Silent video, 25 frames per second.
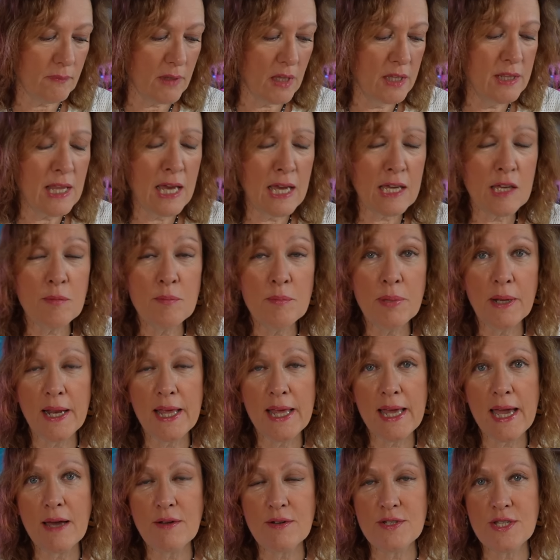And that can
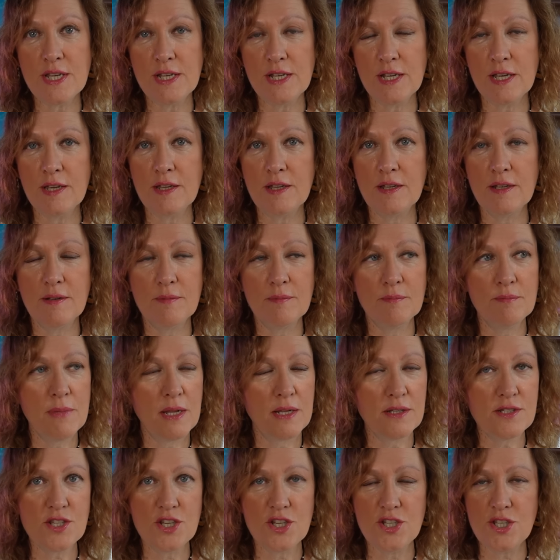play out in a
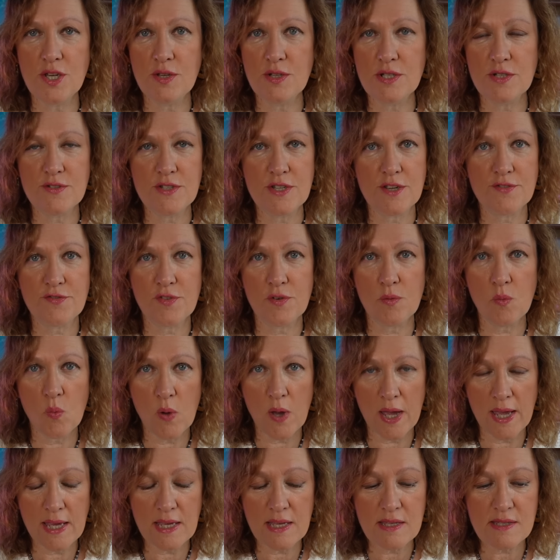multitude of different
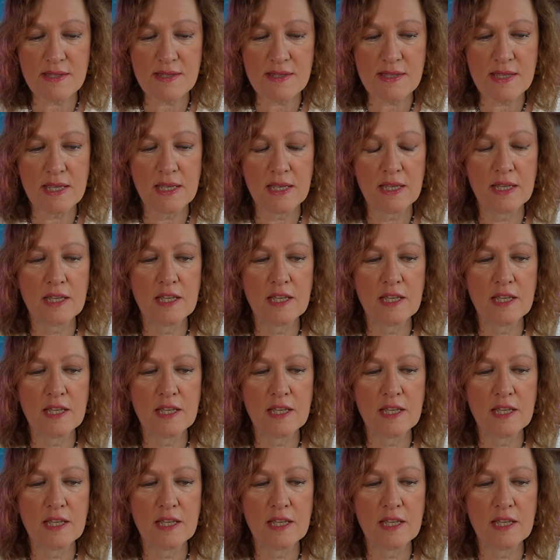ways.